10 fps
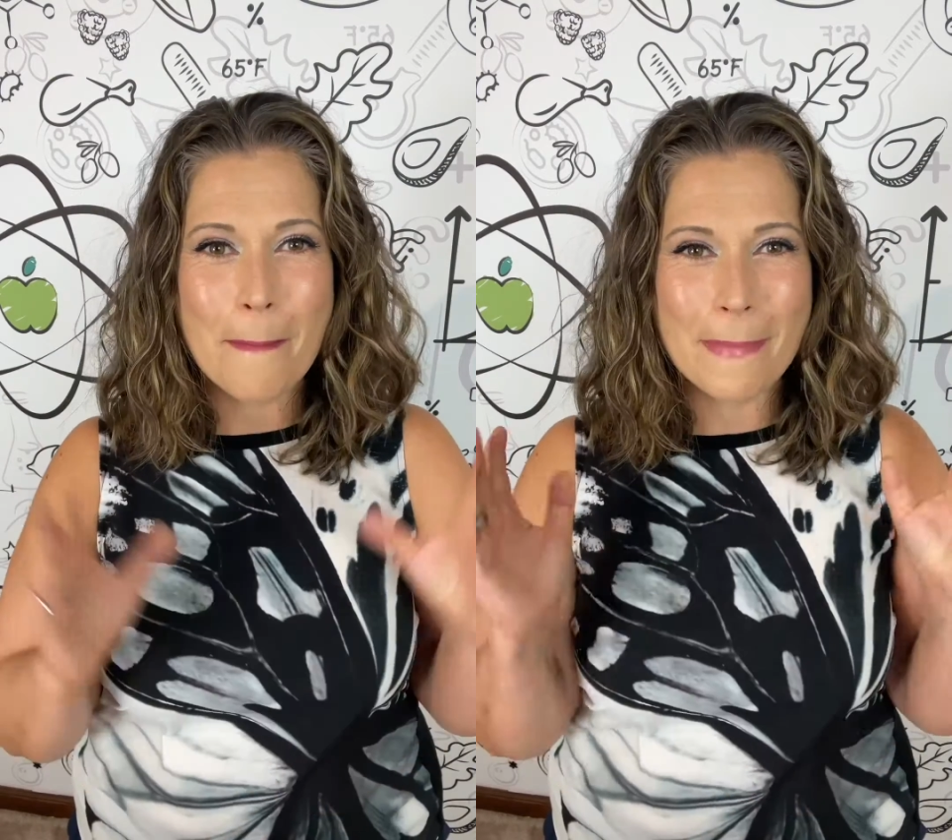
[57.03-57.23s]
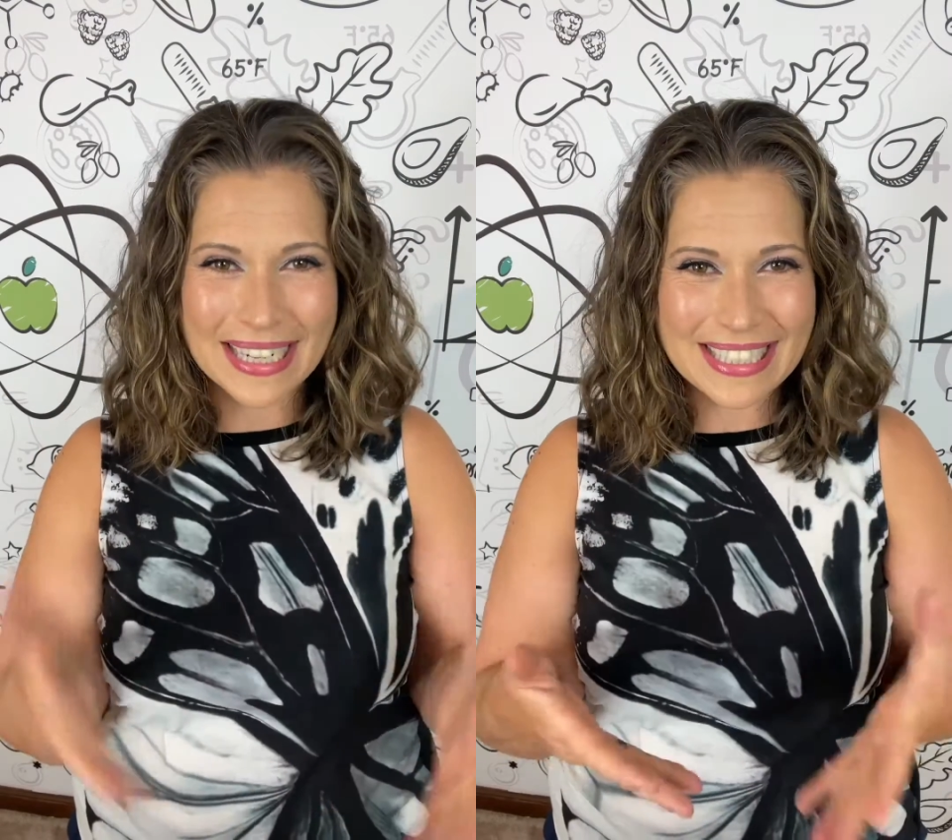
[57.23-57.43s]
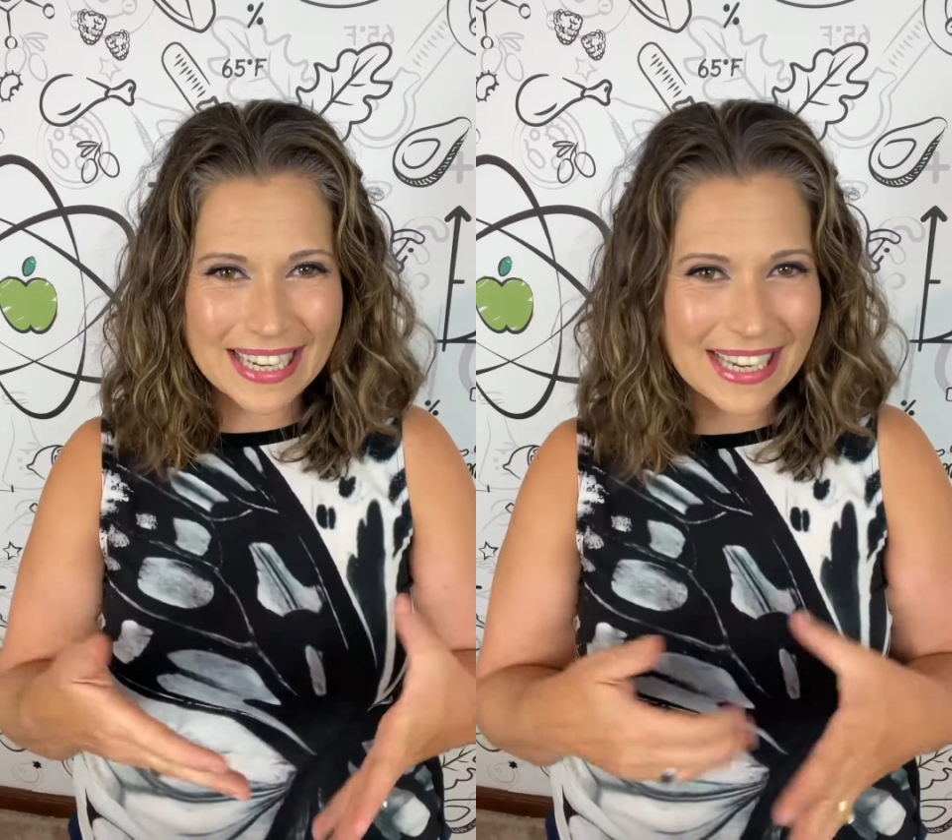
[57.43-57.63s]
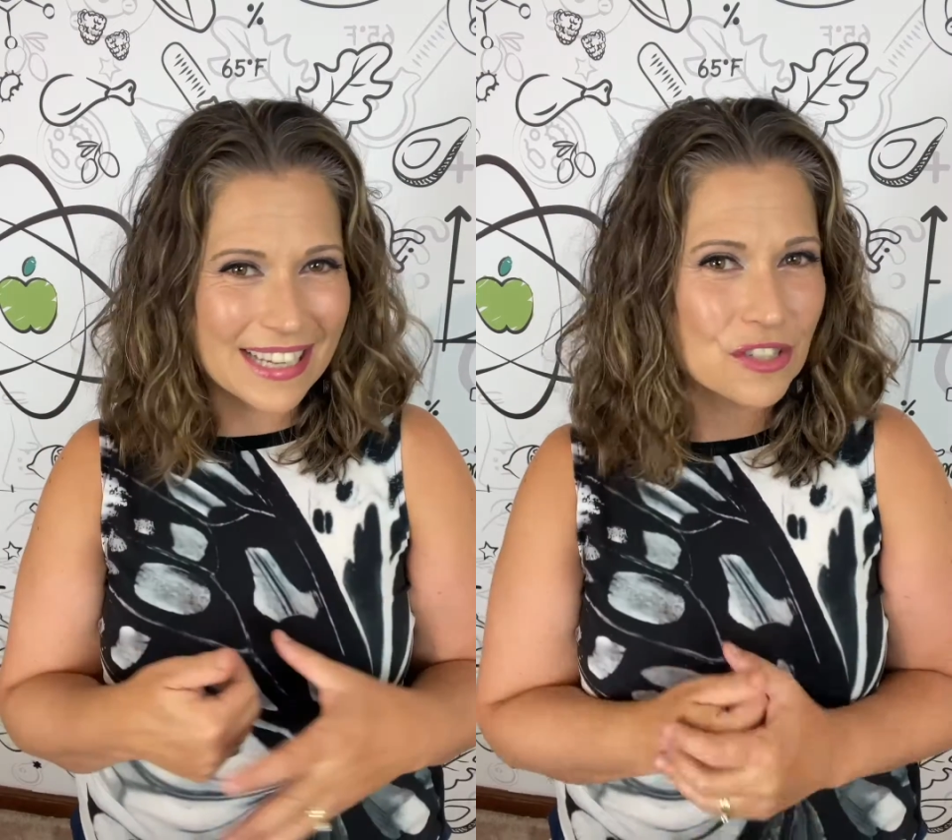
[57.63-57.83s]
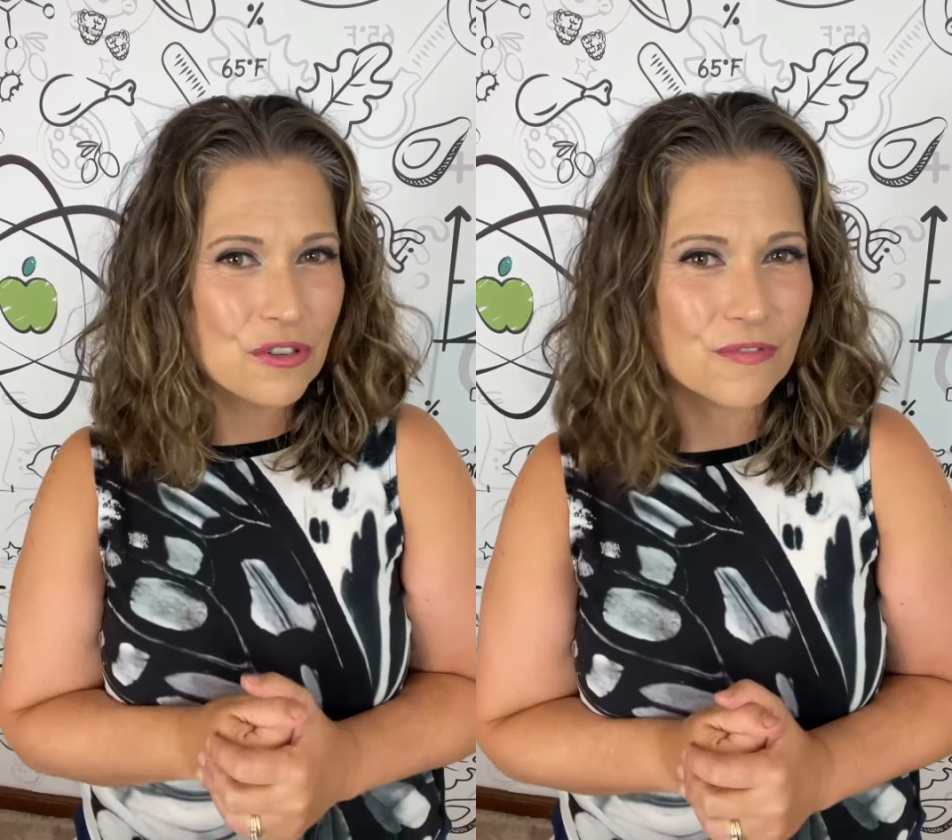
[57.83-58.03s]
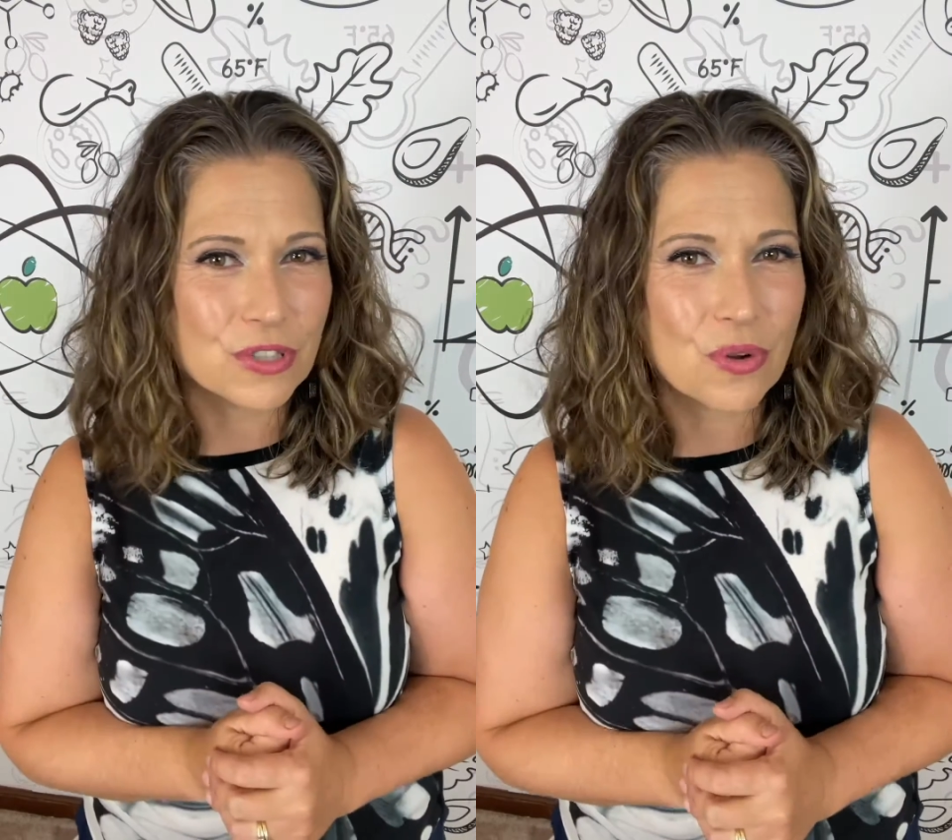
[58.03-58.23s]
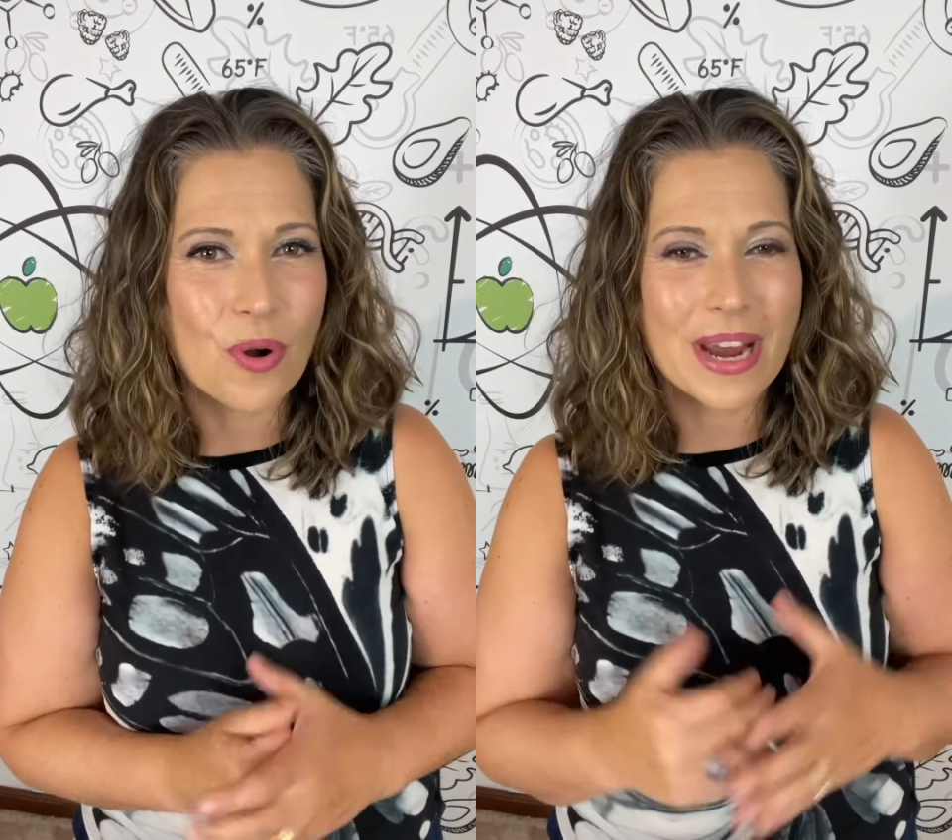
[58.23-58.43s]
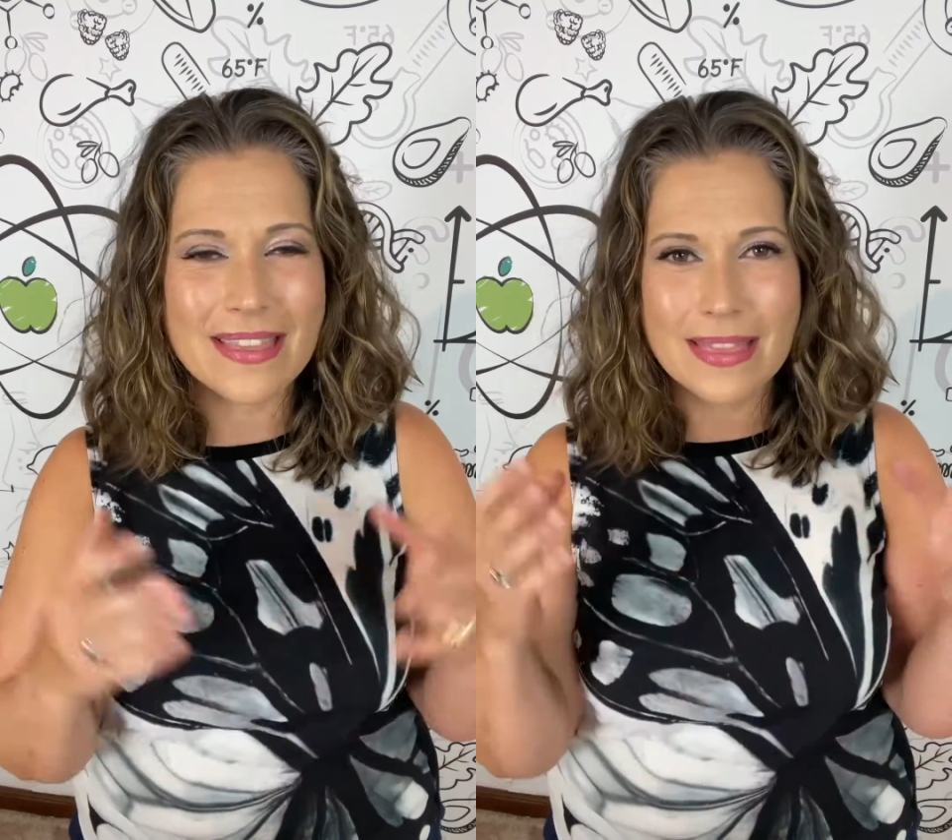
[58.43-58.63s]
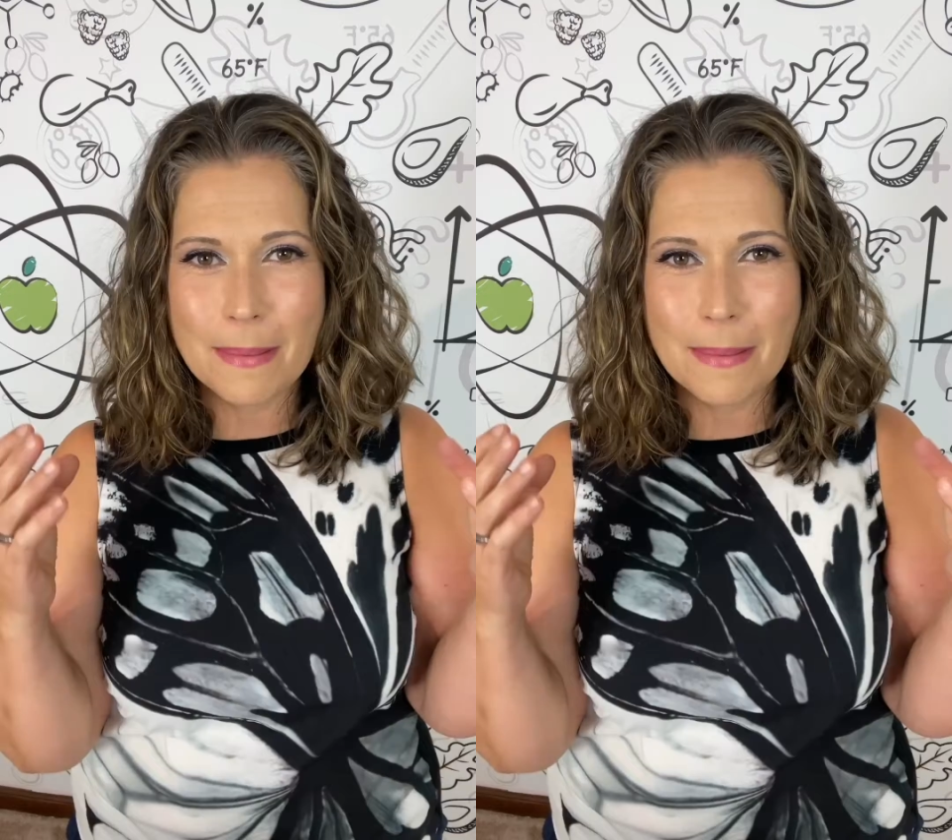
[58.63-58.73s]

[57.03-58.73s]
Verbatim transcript: Maitake has a Nutrivore score in the